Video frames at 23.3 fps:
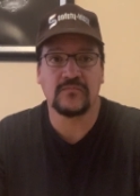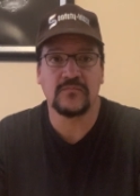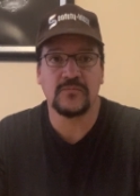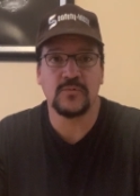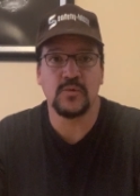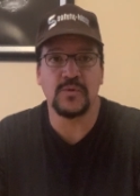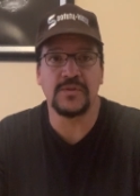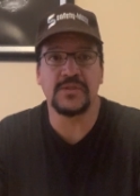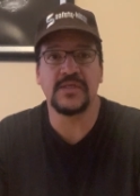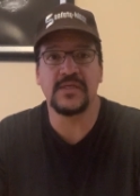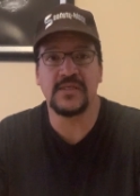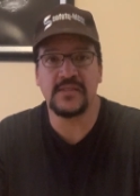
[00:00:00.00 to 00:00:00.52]

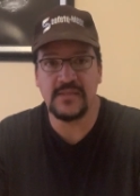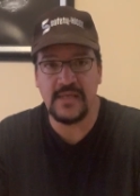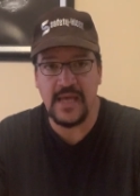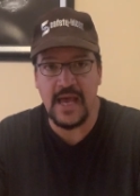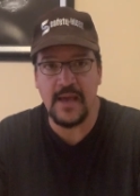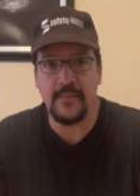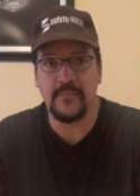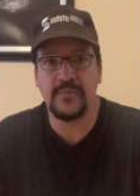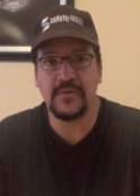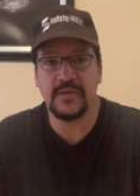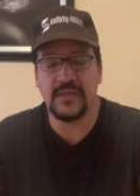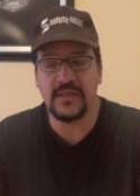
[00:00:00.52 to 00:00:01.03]
which has
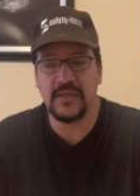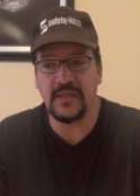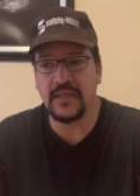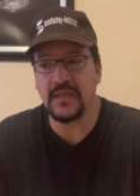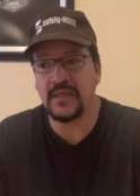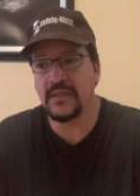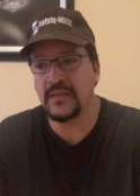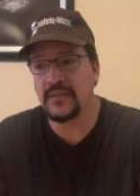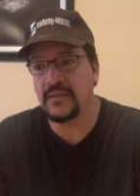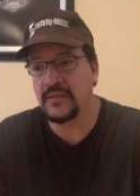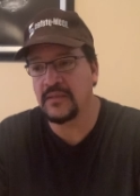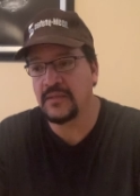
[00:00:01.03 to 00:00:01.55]
happened
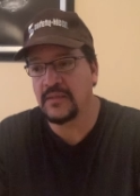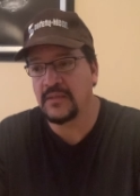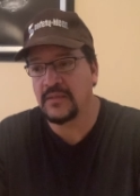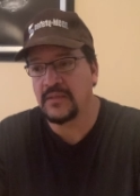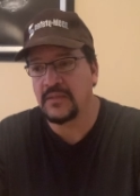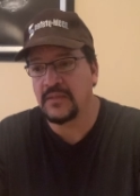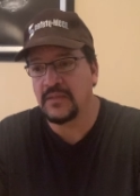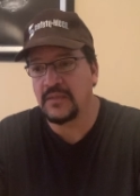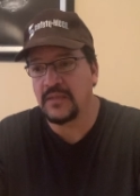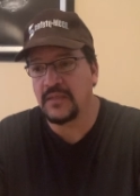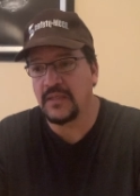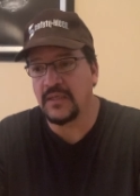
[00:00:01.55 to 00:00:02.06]
in
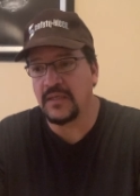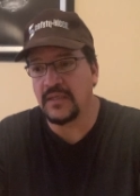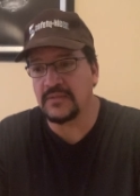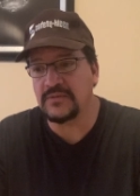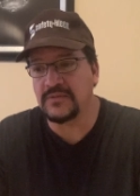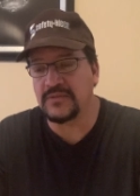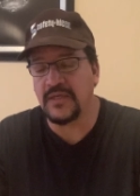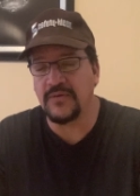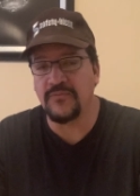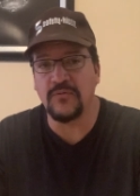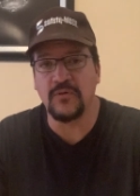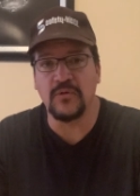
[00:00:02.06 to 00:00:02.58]

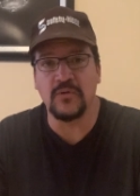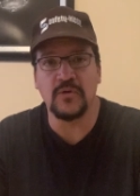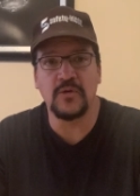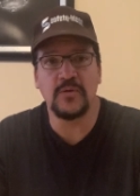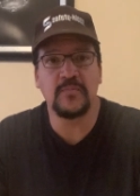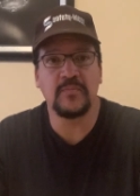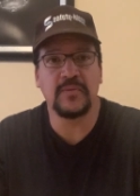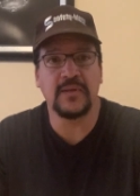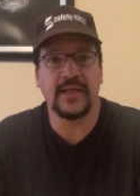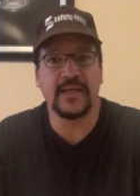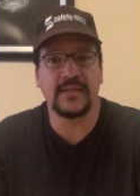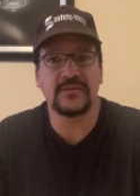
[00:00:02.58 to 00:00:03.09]
several
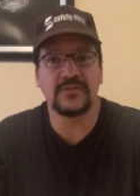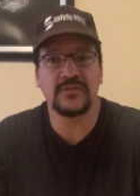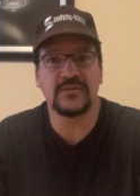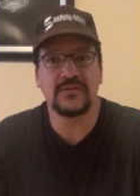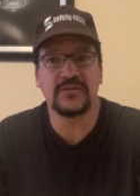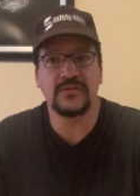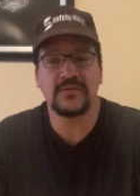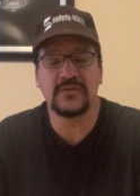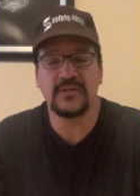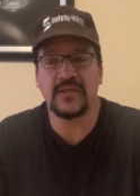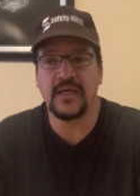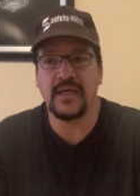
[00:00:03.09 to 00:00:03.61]
lube
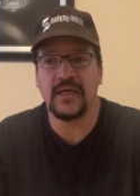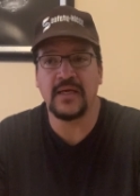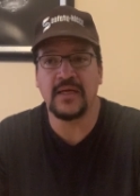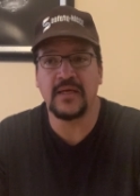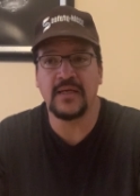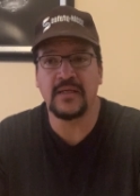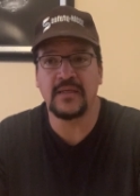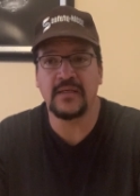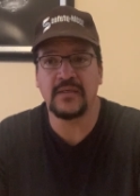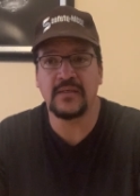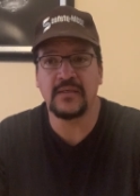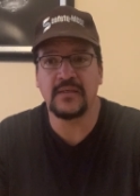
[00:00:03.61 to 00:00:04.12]
places,
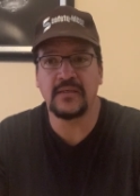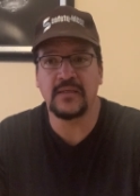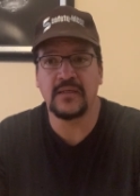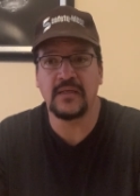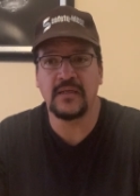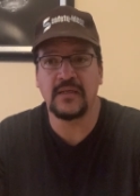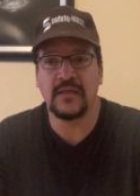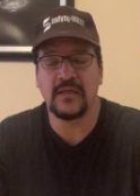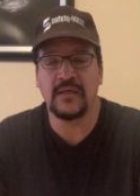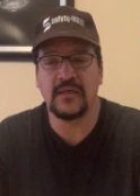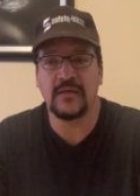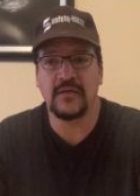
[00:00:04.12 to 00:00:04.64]
and
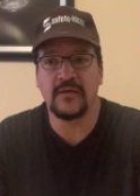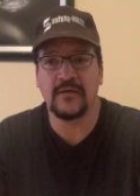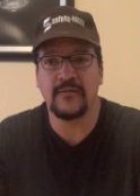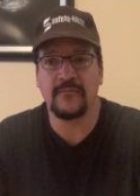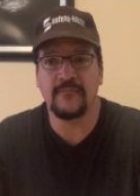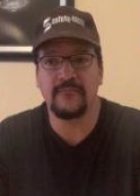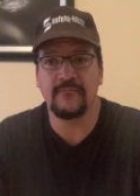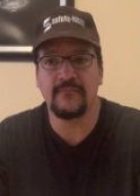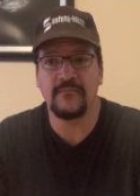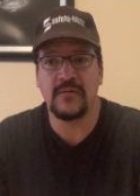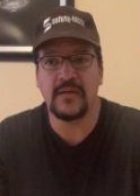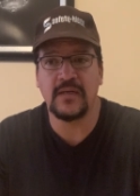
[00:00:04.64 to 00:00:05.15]

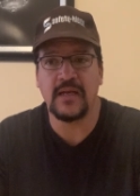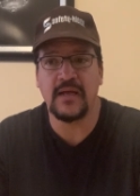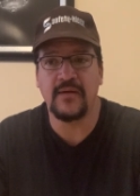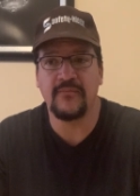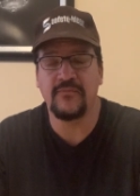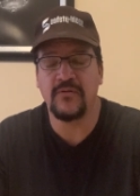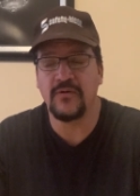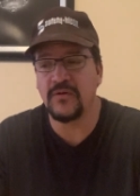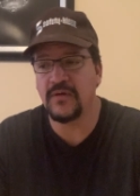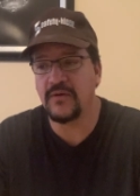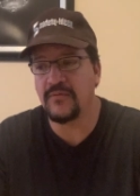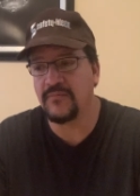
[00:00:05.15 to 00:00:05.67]
I've
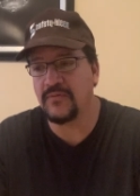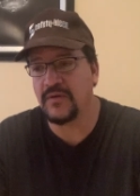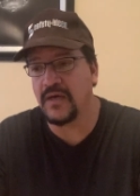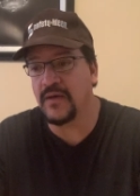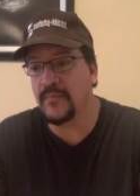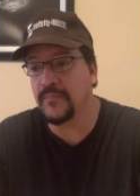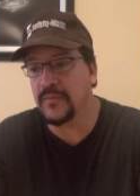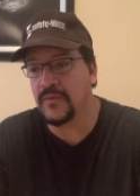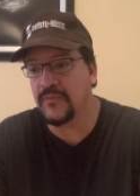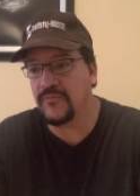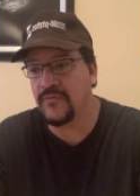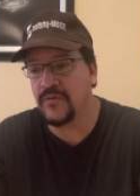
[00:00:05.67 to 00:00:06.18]
heard of a
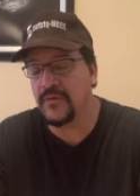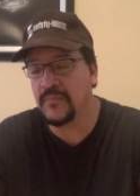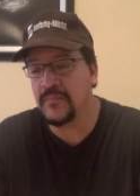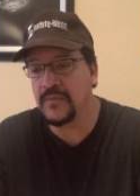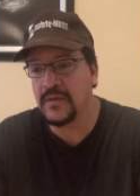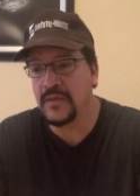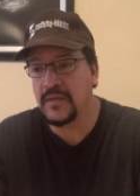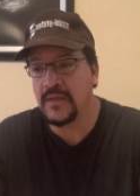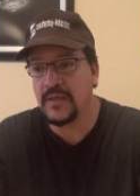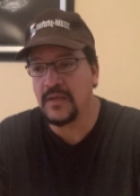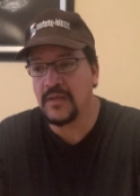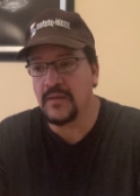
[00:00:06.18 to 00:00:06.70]
couple of them,
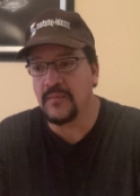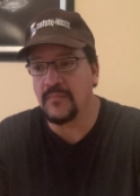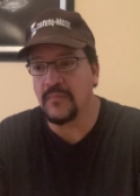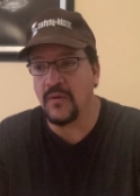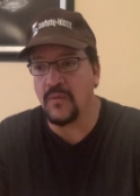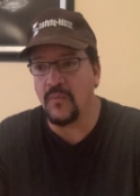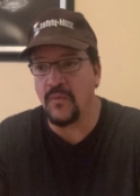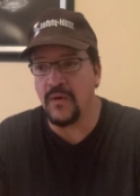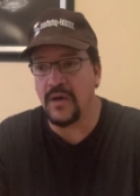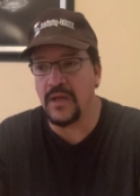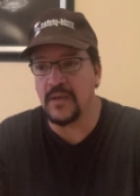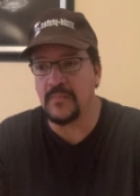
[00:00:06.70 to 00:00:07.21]
but
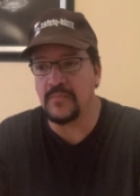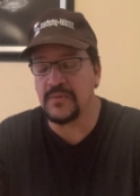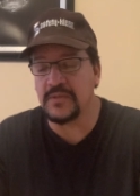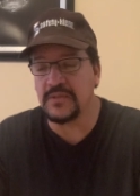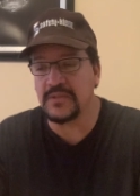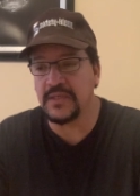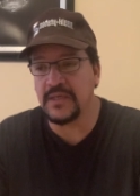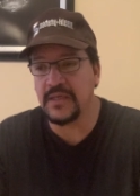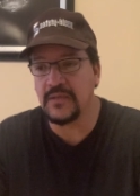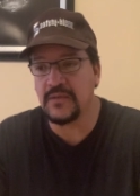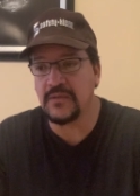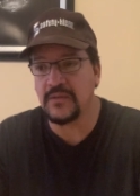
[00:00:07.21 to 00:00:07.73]
one in
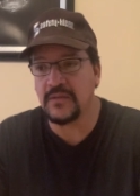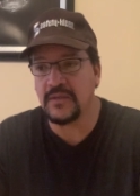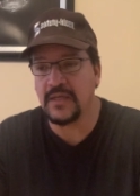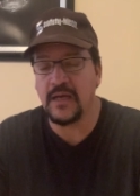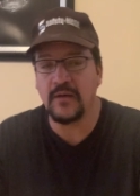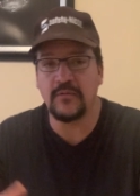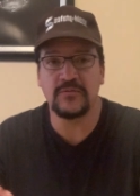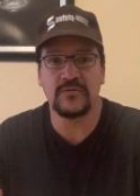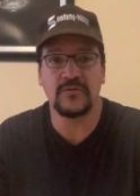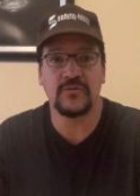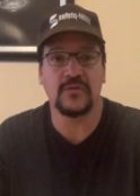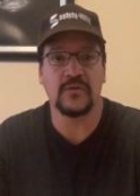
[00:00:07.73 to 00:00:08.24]
particular, a guy
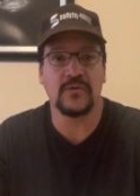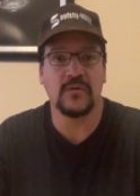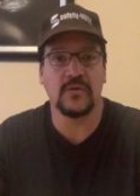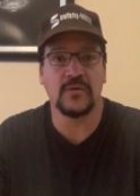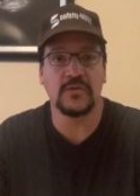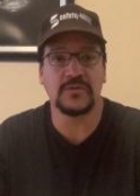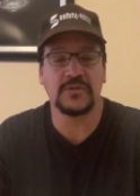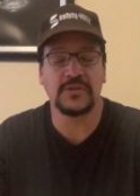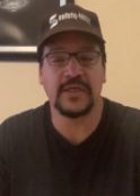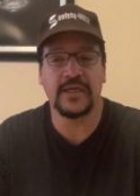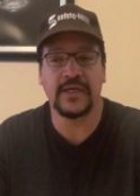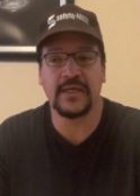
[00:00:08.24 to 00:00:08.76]
was doing an
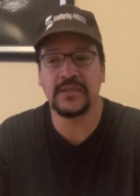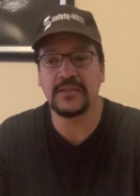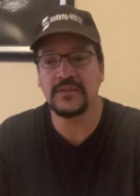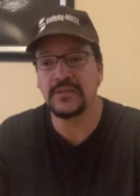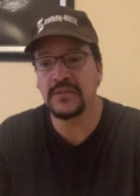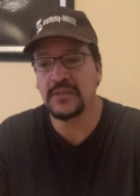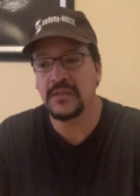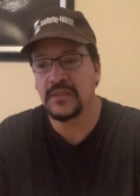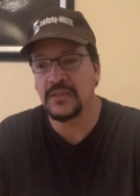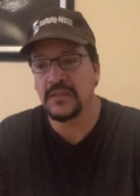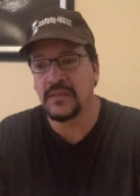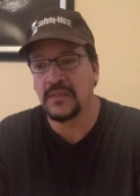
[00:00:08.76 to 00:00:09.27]
oil change,
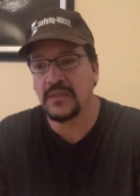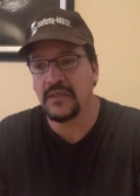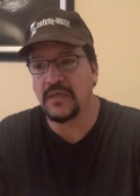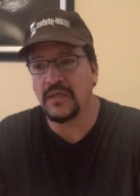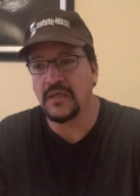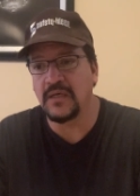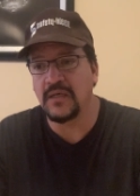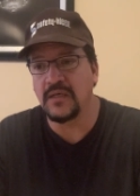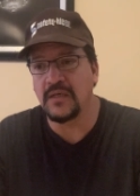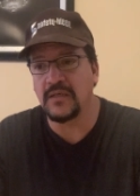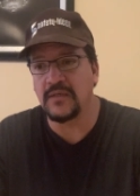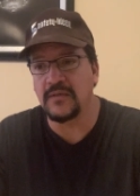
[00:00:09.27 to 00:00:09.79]

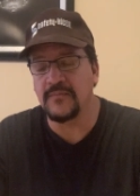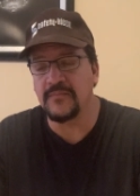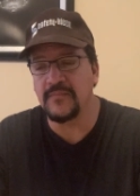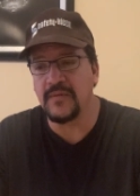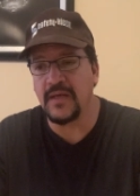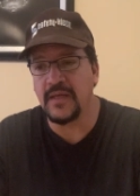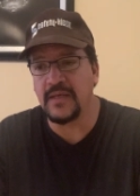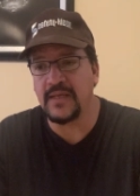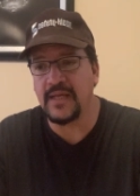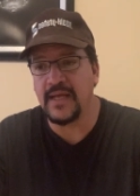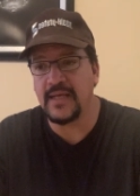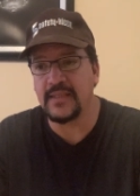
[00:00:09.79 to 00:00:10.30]

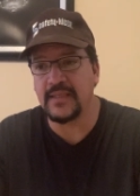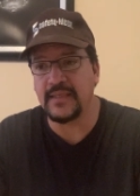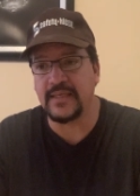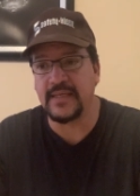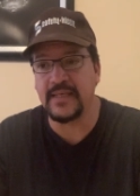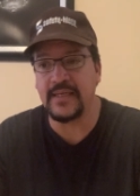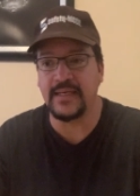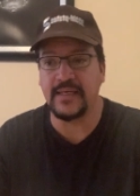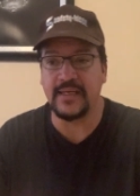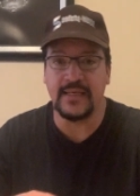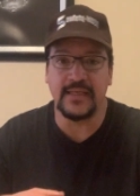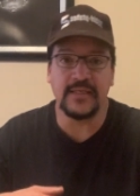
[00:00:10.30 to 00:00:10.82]
and he had the
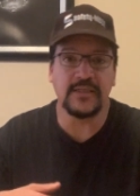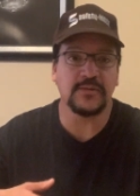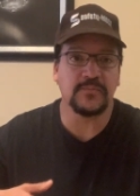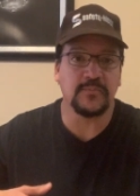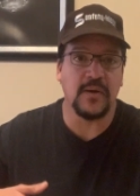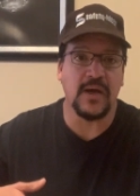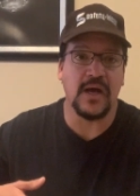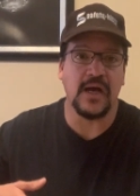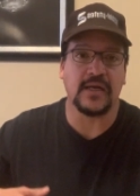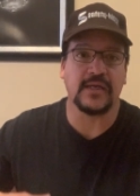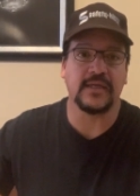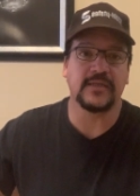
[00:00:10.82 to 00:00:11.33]
key in his
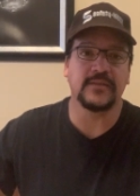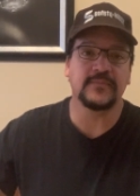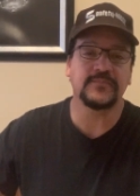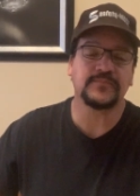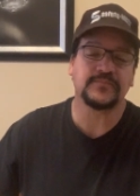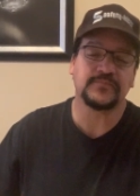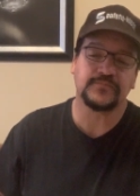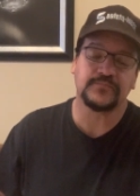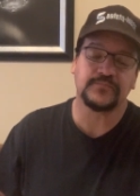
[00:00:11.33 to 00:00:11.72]
pocket,